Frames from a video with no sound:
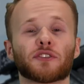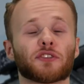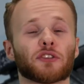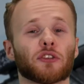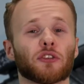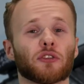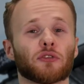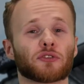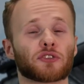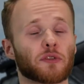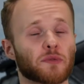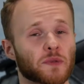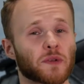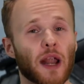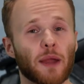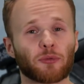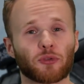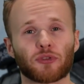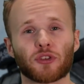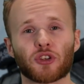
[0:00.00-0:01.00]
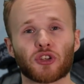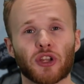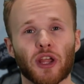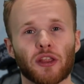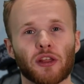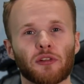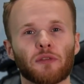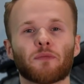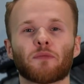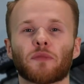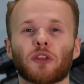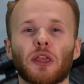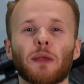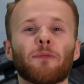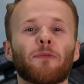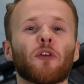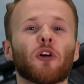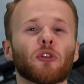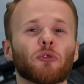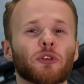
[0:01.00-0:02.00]
So subscribe to this channel, keep
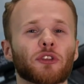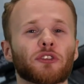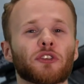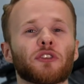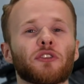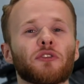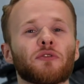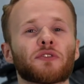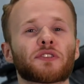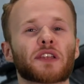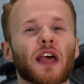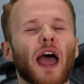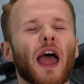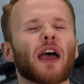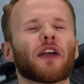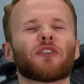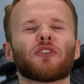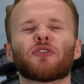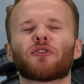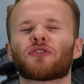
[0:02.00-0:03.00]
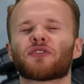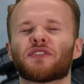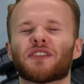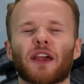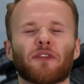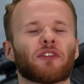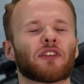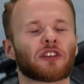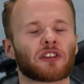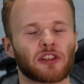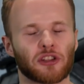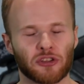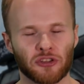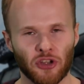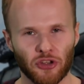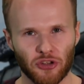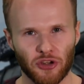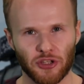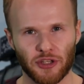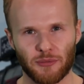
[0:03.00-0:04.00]
following the news, and you're definitely
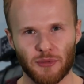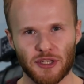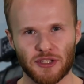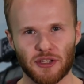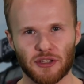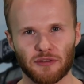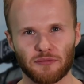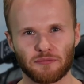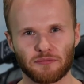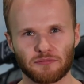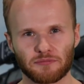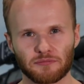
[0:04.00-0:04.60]
not gonna miss it.